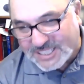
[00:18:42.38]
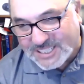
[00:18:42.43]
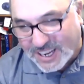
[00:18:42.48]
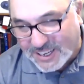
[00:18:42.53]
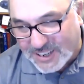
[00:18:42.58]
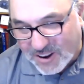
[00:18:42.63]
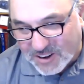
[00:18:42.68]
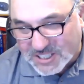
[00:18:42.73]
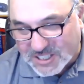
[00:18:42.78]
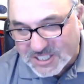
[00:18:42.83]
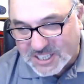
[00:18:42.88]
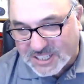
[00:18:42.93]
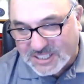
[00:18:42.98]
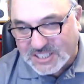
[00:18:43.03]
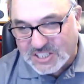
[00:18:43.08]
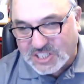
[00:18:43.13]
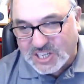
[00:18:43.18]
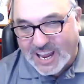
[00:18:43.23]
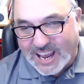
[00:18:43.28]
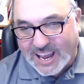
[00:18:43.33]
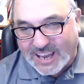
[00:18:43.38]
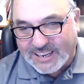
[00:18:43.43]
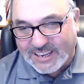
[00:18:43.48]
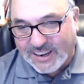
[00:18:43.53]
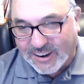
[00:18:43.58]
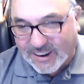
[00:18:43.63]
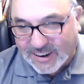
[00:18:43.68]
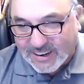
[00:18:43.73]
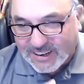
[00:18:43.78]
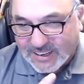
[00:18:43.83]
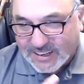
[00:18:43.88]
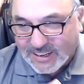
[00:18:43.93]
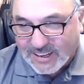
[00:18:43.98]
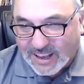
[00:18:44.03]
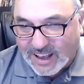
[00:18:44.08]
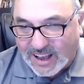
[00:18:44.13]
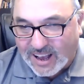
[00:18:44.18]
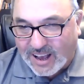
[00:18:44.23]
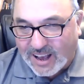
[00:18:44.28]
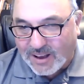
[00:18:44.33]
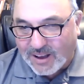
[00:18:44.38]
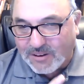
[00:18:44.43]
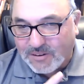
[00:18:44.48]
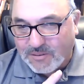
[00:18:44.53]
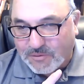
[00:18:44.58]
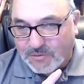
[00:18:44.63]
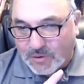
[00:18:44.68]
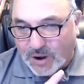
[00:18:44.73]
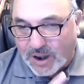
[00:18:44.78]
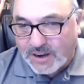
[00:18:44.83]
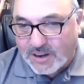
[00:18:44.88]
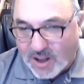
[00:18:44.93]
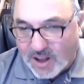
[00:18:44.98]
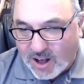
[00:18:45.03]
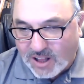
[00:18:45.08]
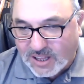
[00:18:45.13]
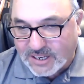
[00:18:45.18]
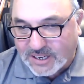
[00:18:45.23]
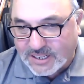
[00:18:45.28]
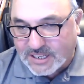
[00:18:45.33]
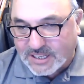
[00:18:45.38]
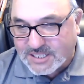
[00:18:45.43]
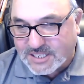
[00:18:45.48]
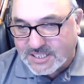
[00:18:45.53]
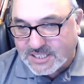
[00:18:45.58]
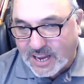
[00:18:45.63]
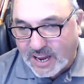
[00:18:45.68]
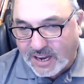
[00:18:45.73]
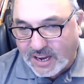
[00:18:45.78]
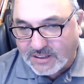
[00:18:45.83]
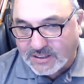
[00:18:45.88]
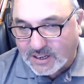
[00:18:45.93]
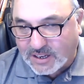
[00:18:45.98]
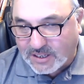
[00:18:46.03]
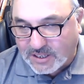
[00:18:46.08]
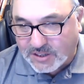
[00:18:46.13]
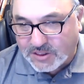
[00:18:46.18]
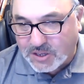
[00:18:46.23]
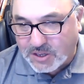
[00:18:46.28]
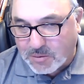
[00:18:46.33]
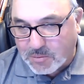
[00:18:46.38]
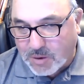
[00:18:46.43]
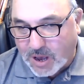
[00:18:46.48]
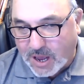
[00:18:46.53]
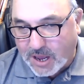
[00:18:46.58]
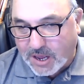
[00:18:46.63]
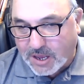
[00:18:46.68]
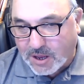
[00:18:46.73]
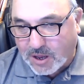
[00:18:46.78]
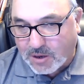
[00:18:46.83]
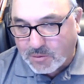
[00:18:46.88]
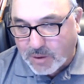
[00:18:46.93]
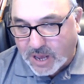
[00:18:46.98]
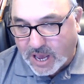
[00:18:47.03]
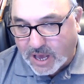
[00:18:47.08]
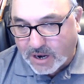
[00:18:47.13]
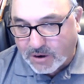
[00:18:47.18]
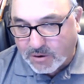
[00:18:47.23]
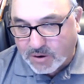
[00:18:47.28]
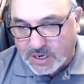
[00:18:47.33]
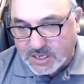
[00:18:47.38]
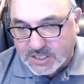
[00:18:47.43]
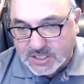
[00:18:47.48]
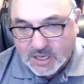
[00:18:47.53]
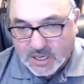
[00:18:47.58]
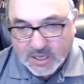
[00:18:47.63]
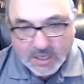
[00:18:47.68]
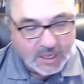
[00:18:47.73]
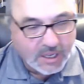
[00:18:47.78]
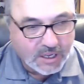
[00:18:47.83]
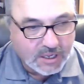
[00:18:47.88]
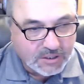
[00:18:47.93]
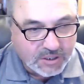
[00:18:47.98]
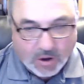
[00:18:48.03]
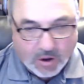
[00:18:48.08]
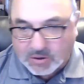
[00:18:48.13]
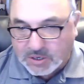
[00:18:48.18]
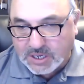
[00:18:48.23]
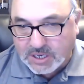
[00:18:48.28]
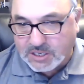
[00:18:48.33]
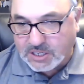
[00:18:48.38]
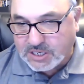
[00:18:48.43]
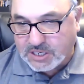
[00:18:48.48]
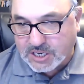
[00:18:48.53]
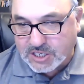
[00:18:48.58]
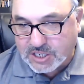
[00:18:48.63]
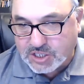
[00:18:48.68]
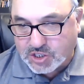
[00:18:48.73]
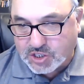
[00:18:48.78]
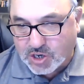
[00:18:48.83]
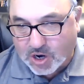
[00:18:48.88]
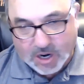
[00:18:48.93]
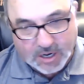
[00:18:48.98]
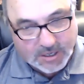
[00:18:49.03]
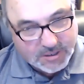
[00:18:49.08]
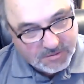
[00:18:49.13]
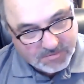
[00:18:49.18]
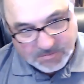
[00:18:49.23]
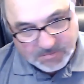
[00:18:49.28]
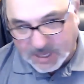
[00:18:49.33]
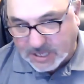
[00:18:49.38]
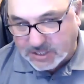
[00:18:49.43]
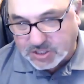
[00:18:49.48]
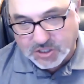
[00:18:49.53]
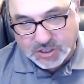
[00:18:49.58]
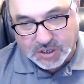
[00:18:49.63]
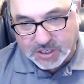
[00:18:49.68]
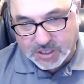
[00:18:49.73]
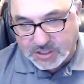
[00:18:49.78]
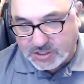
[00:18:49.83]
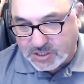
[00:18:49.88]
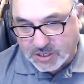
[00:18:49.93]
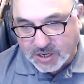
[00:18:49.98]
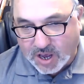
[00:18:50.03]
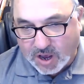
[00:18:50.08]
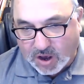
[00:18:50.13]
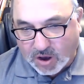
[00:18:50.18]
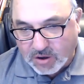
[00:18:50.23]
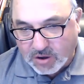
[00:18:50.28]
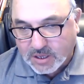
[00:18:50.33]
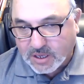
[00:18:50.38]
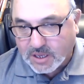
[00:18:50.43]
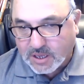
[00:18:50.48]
I noticed in the chat here. Frank Colick is saying that lithium-ion batteries don't need to discharge. That's good to know.